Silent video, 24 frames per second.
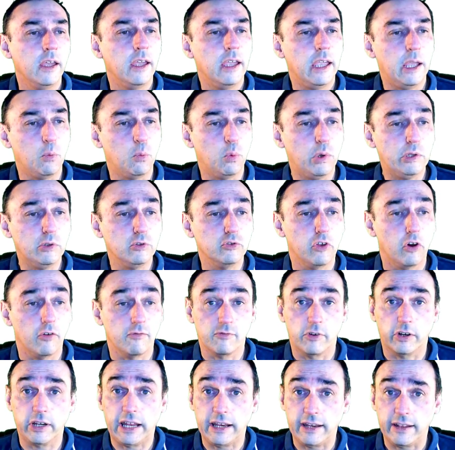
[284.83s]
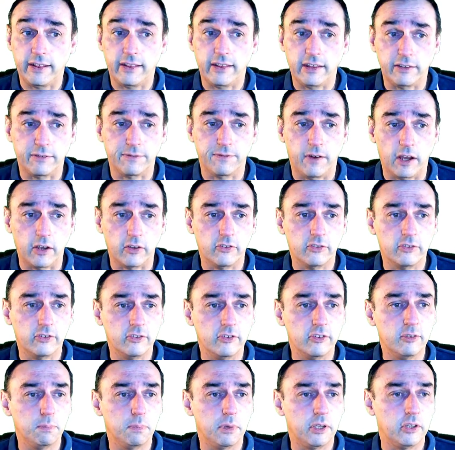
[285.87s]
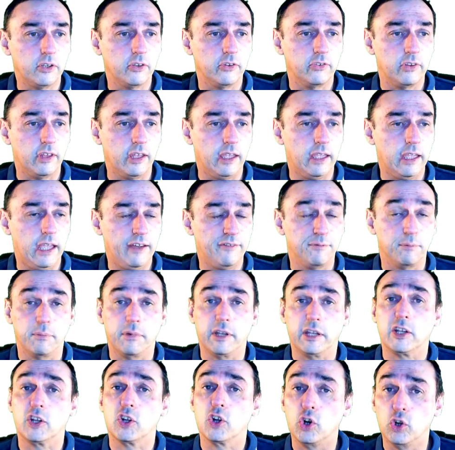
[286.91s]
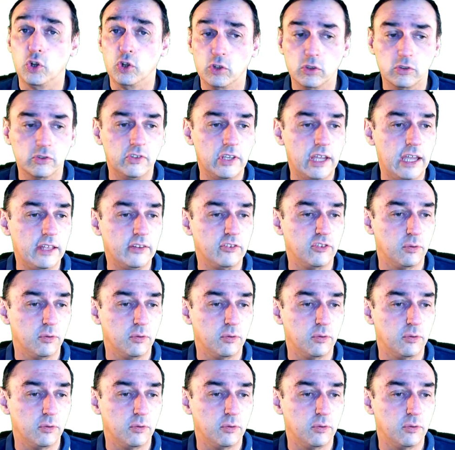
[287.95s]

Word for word: It will not run any of these functions because they haven't been called yet.